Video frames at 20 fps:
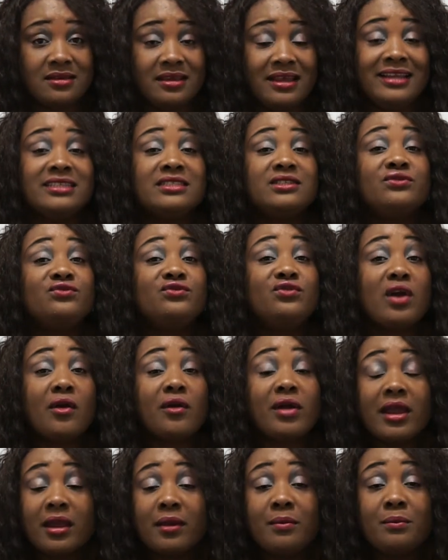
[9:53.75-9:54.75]
It is
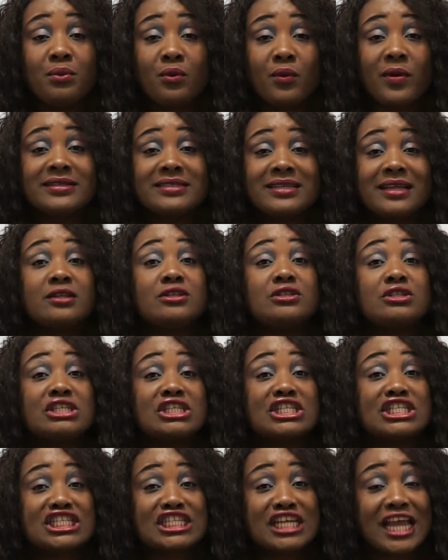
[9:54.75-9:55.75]
very important
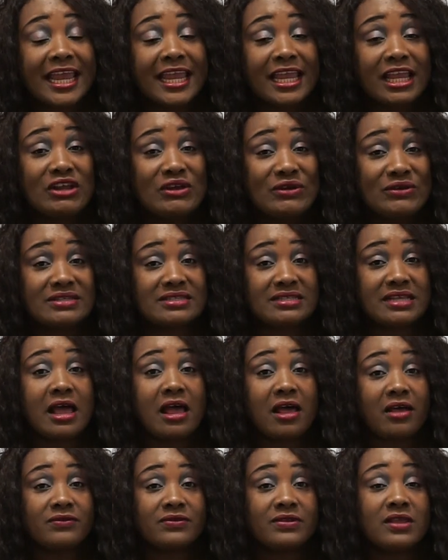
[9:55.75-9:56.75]
to check
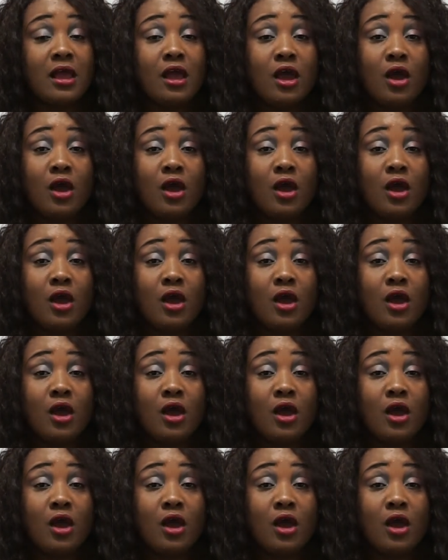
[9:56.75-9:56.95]
yourselves,